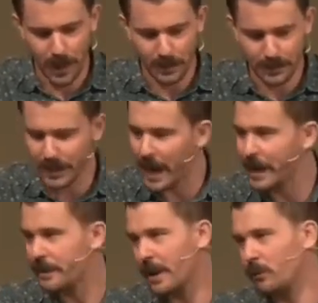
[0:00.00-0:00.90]
And
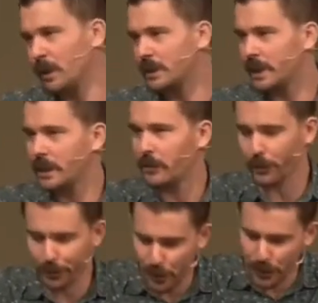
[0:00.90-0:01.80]
today, then, we see
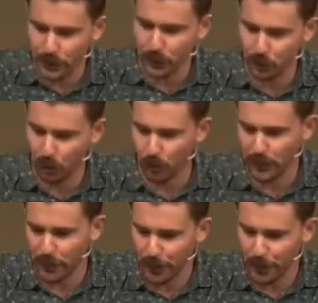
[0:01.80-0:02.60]
the third installment,